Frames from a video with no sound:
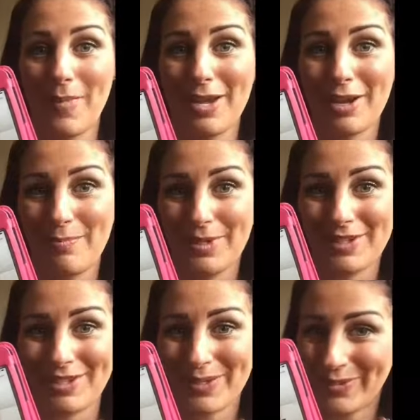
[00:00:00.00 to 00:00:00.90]
makeup
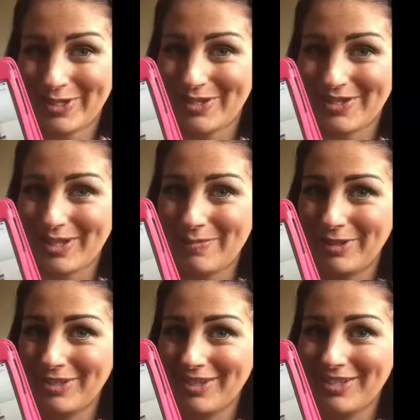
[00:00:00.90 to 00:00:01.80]
business once you start
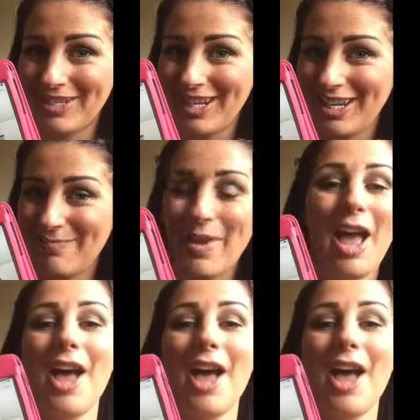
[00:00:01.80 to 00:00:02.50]
building your team.